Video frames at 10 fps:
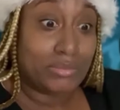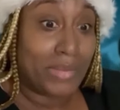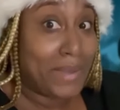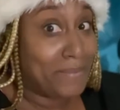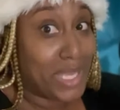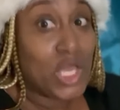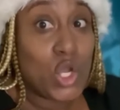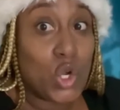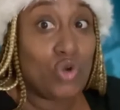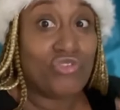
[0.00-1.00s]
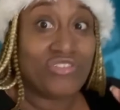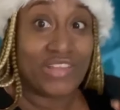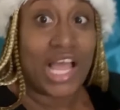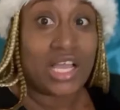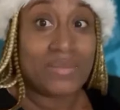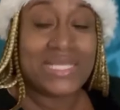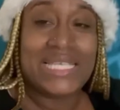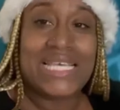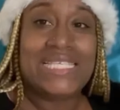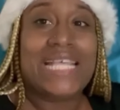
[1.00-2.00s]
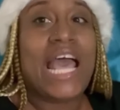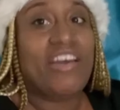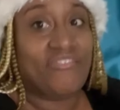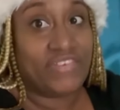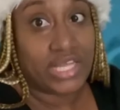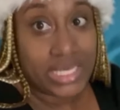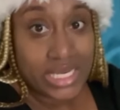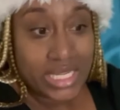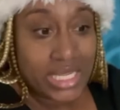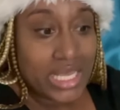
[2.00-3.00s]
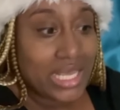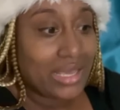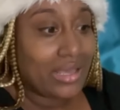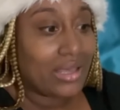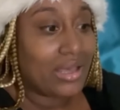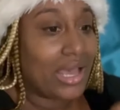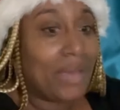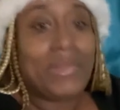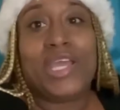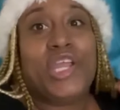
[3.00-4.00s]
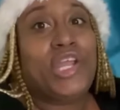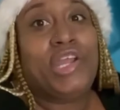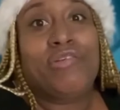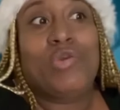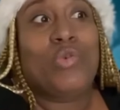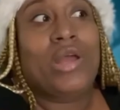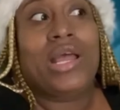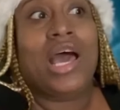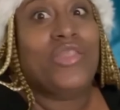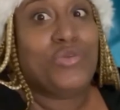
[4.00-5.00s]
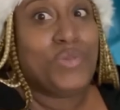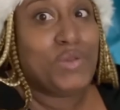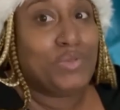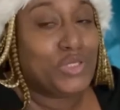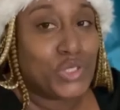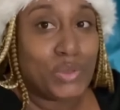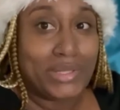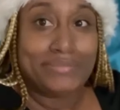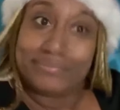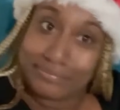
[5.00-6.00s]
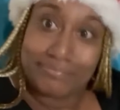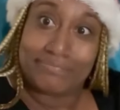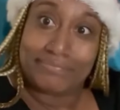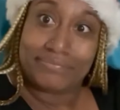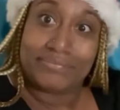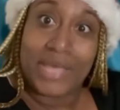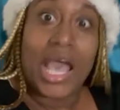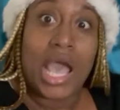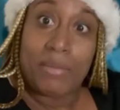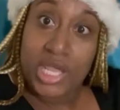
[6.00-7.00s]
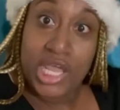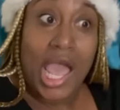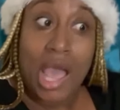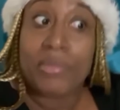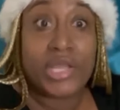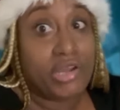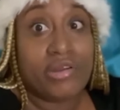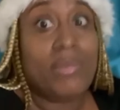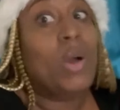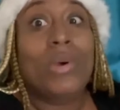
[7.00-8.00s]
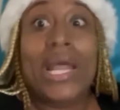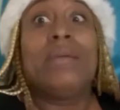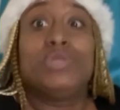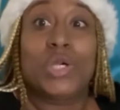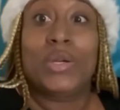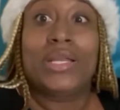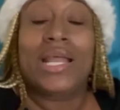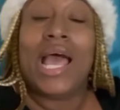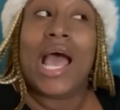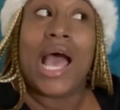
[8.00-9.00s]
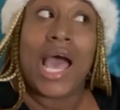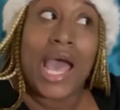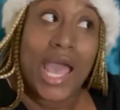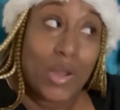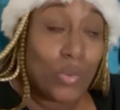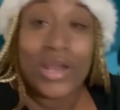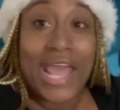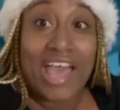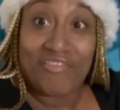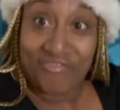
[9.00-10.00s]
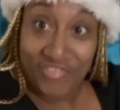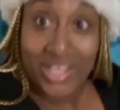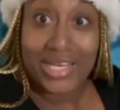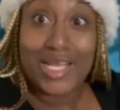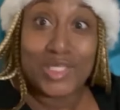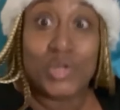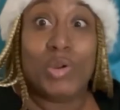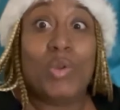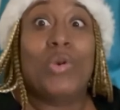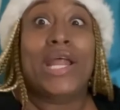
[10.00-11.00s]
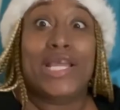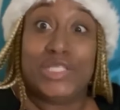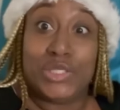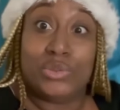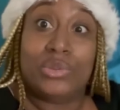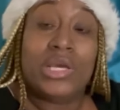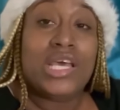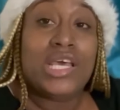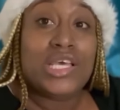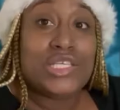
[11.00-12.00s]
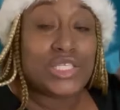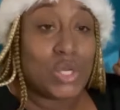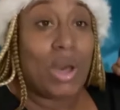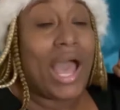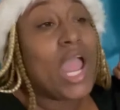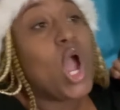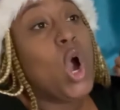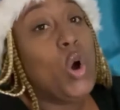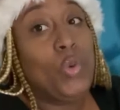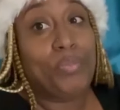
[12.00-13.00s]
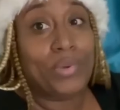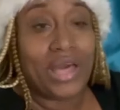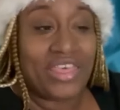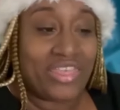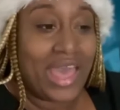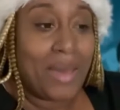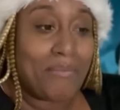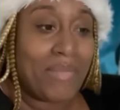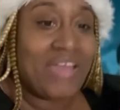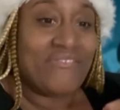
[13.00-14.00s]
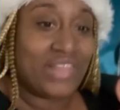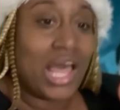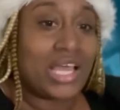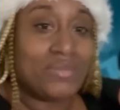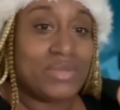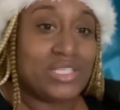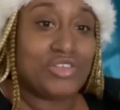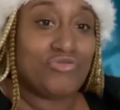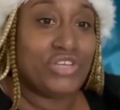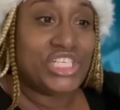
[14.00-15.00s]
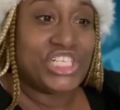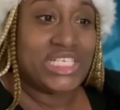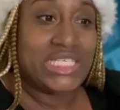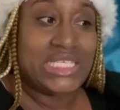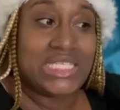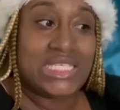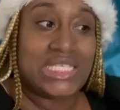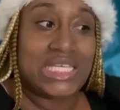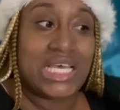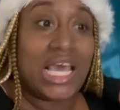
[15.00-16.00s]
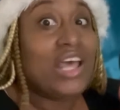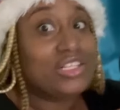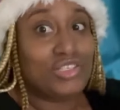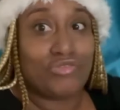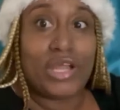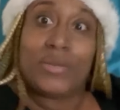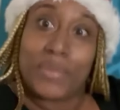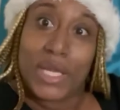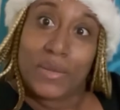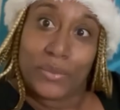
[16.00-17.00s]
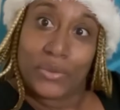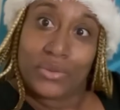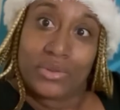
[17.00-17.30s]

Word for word: My main goal for Vlogmas is to have fun. I'm not caring what other people are doing. I'm, I'm caring about what I'm doing. I want to have fun doing what I do. So I hope that my Vlogmas reaches the right people.